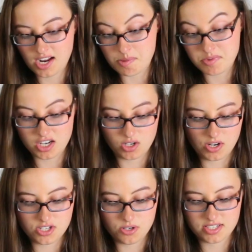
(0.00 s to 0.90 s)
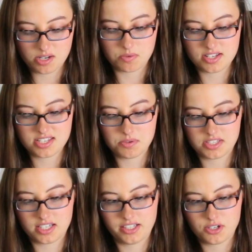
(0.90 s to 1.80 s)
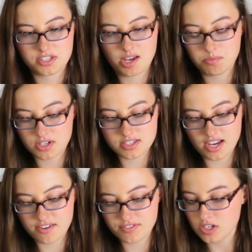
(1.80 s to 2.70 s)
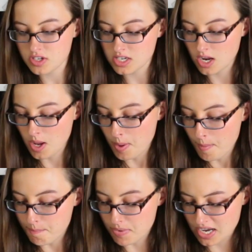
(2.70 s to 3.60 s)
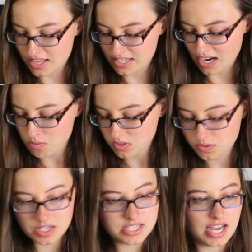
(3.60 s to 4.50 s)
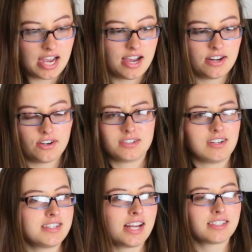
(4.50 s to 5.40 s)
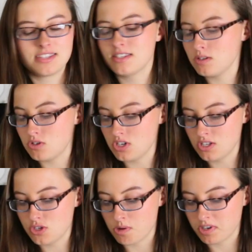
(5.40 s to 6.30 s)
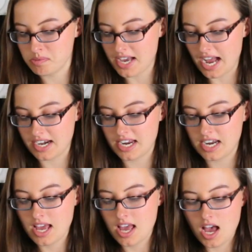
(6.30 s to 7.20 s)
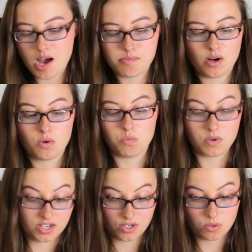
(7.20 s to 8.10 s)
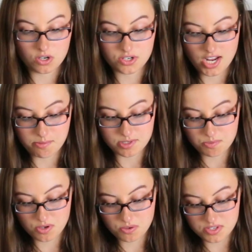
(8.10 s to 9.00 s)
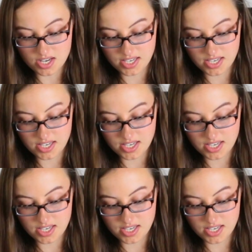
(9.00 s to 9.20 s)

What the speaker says: I'm not going to because I want to see what the clear slime looks like first. But now we're going to add our contact lens solution. So I'm going to be adding about 1 1/4 tablespoons.